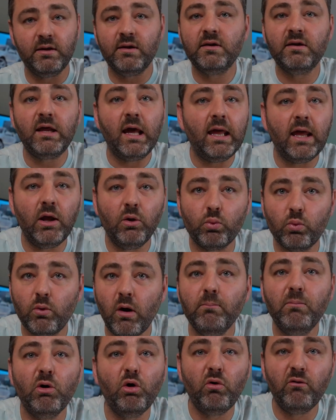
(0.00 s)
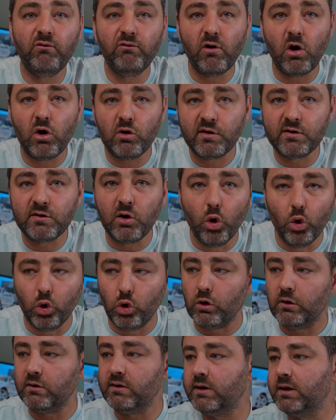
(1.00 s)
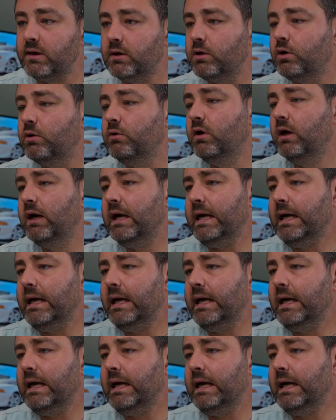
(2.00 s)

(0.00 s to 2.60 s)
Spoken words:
taking rubber off our soles, you know.